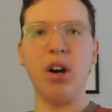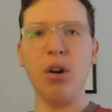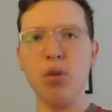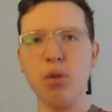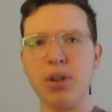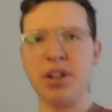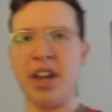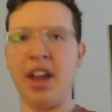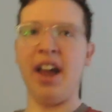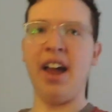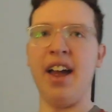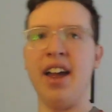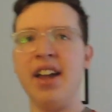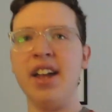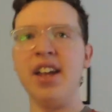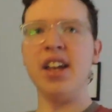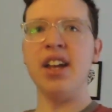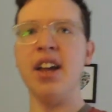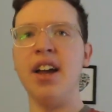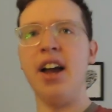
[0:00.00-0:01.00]

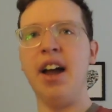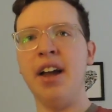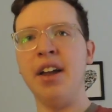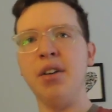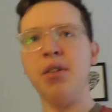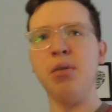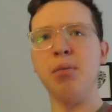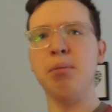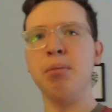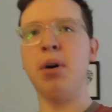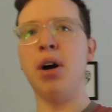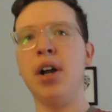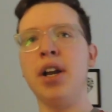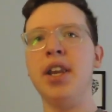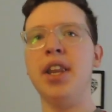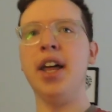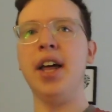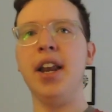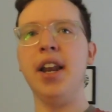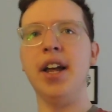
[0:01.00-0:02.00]
okay. I don't
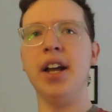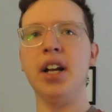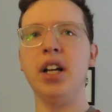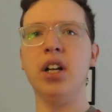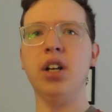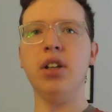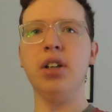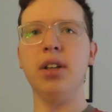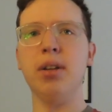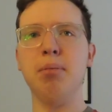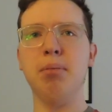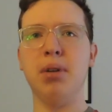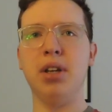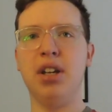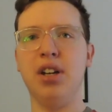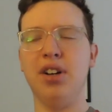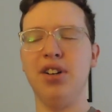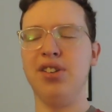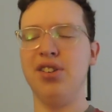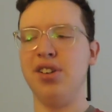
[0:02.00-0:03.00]
mind that actually
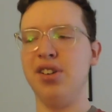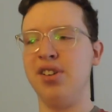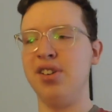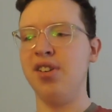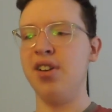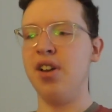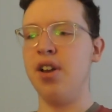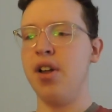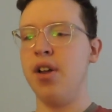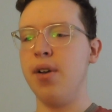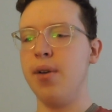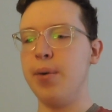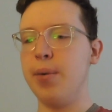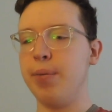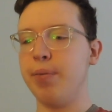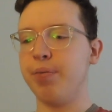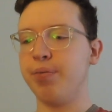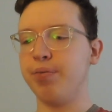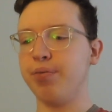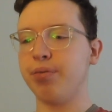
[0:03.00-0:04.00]
because it's
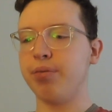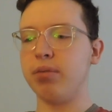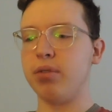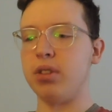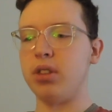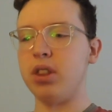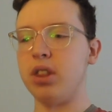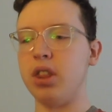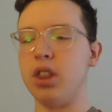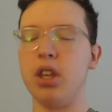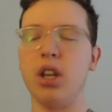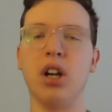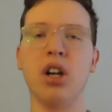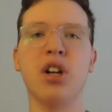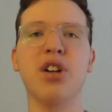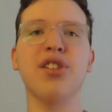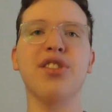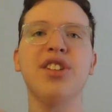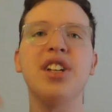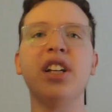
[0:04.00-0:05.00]

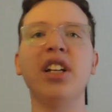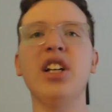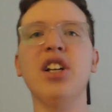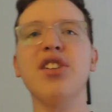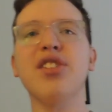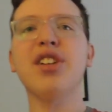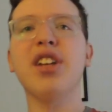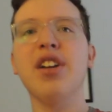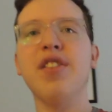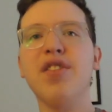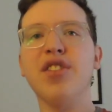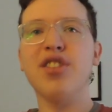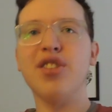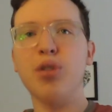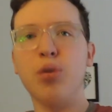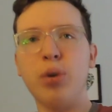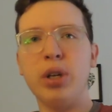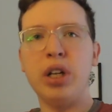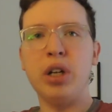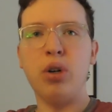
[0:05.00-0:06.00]
because they just gave us
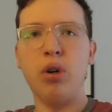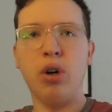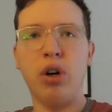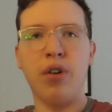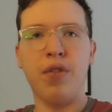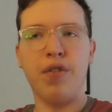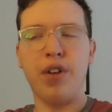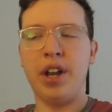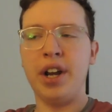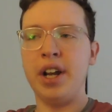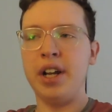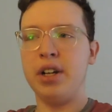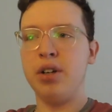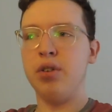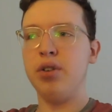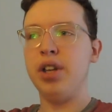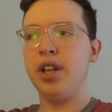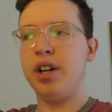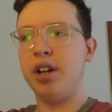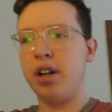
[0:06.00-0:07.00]
a week off and I
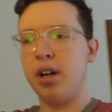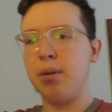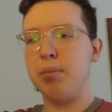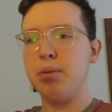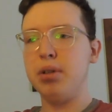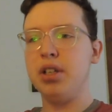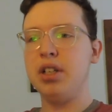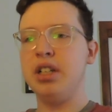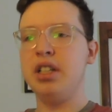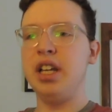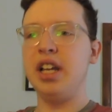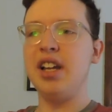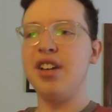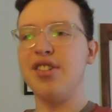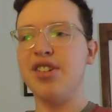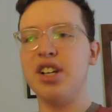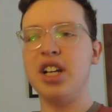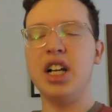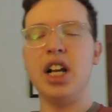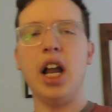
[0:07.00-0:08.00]
know that a couple of
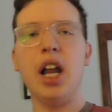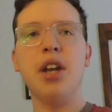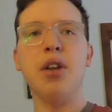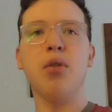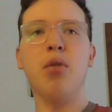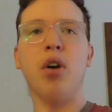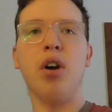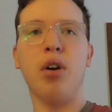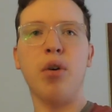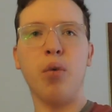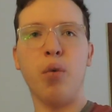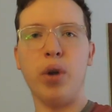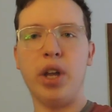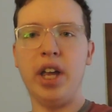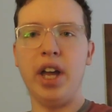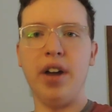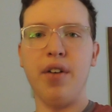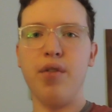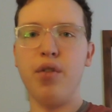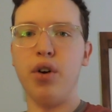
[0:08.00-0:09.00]
days in January we
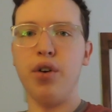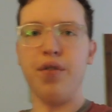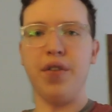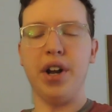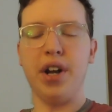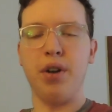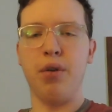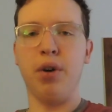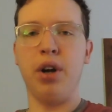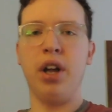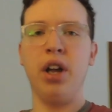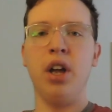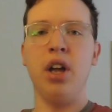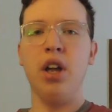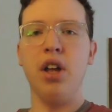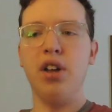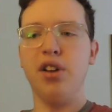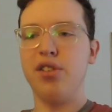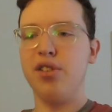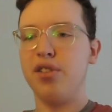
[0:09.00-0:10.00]
have off anyway.
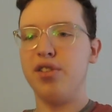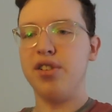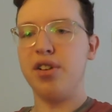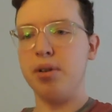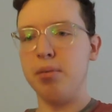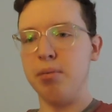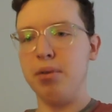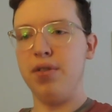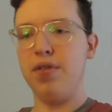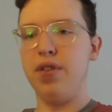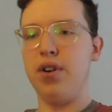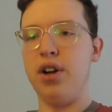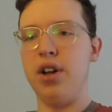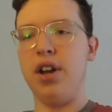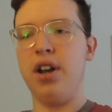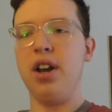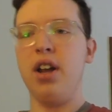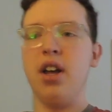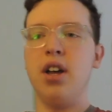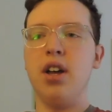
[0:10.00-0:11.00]
So it's going to be fine.